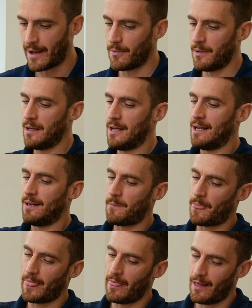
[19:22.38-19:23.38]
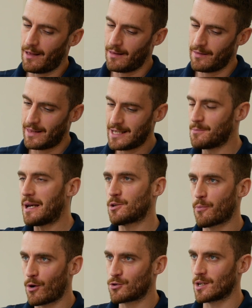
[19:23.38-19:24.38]
Now, these
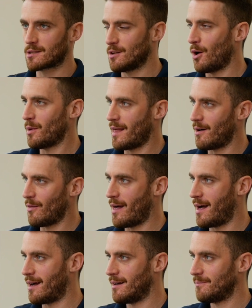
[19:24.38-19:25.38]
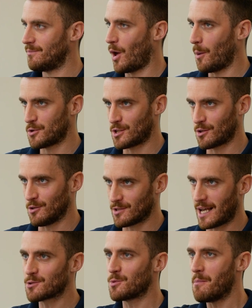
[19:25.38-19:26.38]
major projects are not without their
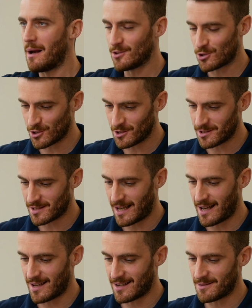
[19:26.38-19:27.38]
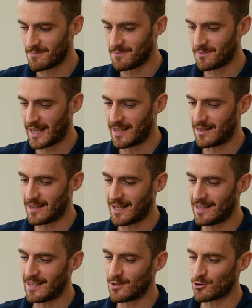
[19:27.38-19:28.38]
obstacles, as we mentioned in
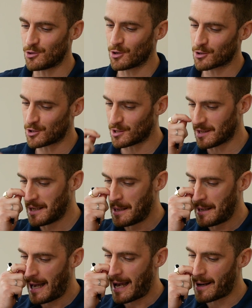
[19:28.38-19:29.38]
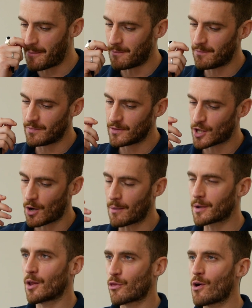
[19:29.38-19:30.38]
the introduction. So
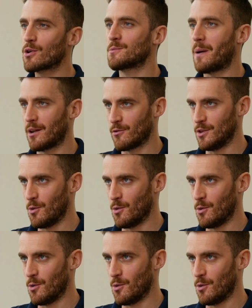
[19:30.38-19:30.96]
I'm going to throw a spanner